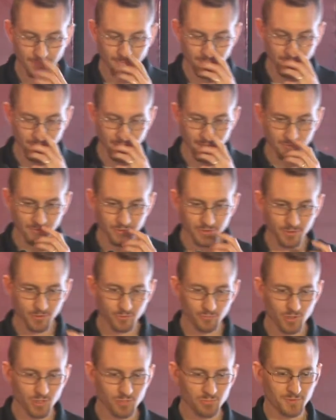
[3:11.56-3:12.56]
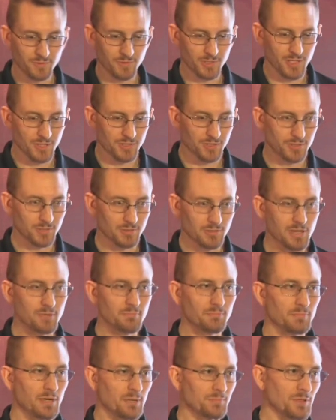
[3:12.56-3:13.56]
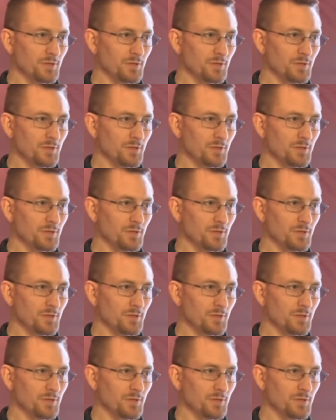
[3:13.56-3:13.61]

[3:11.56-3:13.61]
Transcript: Now, in the realm of testing, I'm